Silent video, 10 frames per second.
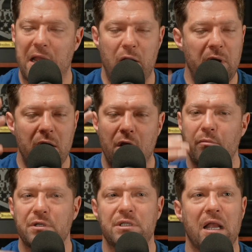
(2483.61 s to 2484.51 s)
That'll be another
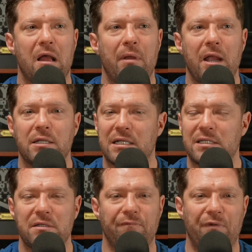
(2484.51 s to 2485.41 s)
mistake I make because I
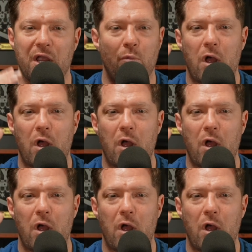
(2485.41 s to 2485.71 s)
say some fucking